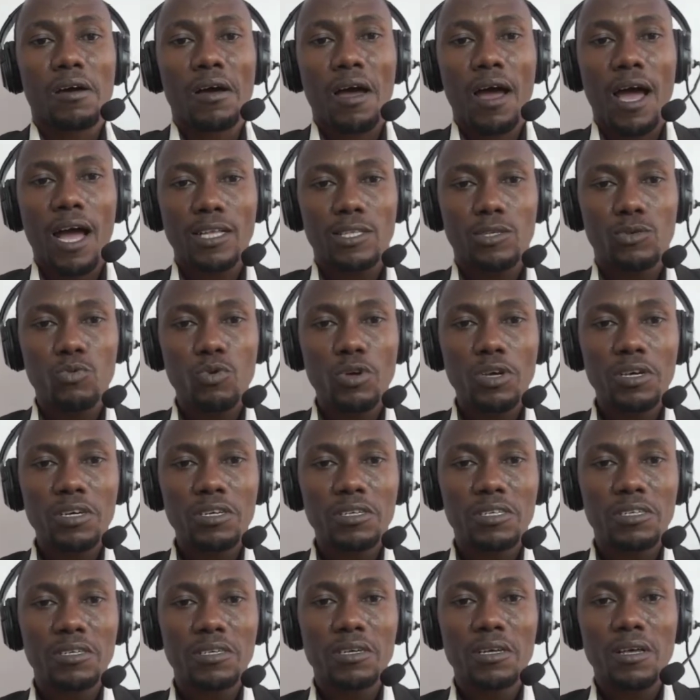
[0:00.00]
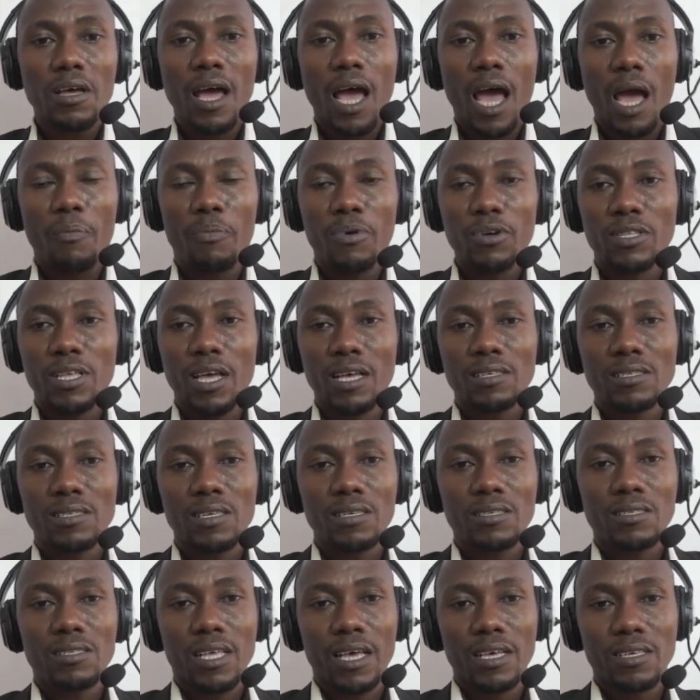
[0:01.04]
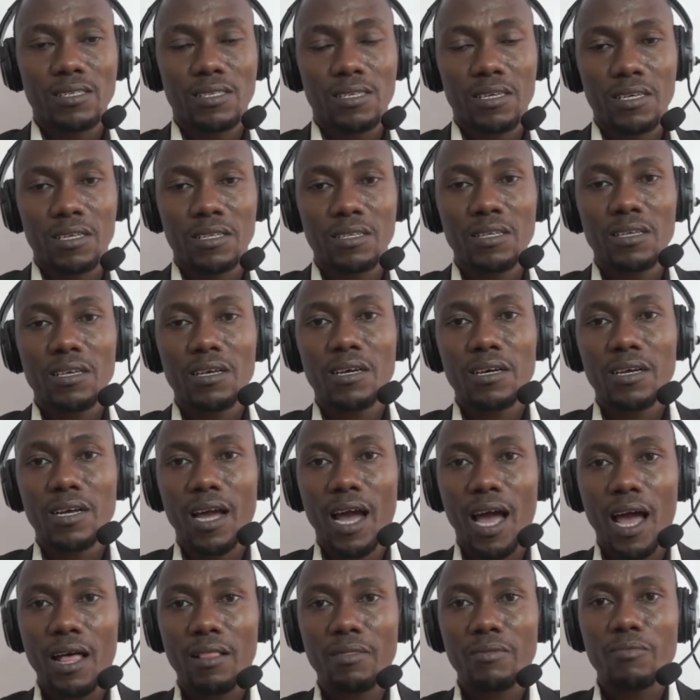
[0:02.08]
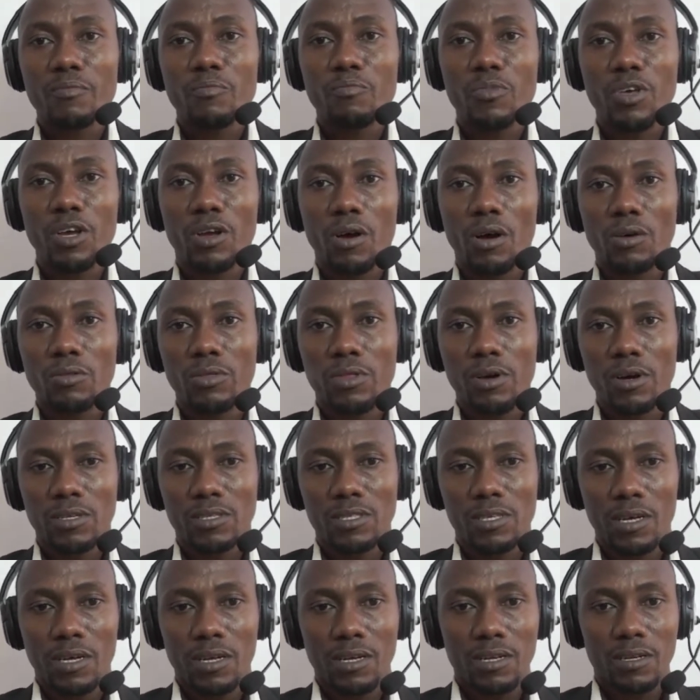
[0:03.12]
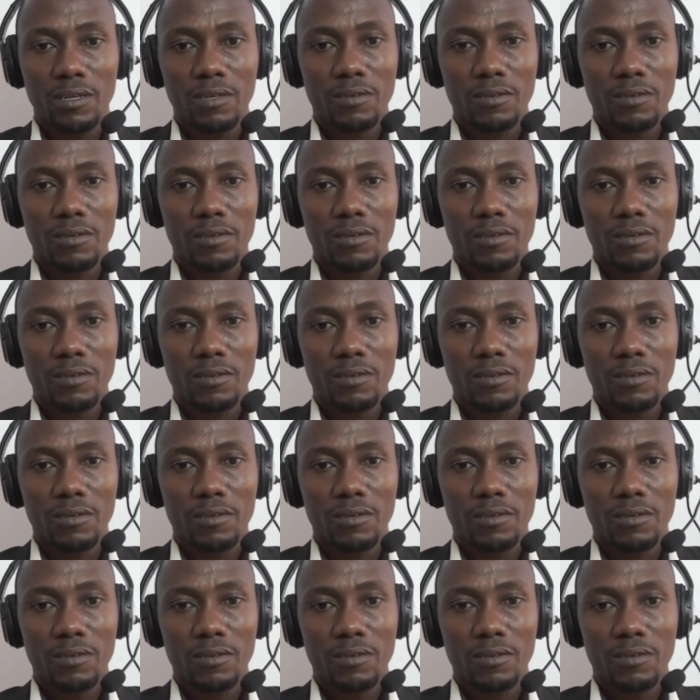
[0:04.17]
at which hypothesis testing can be conducted.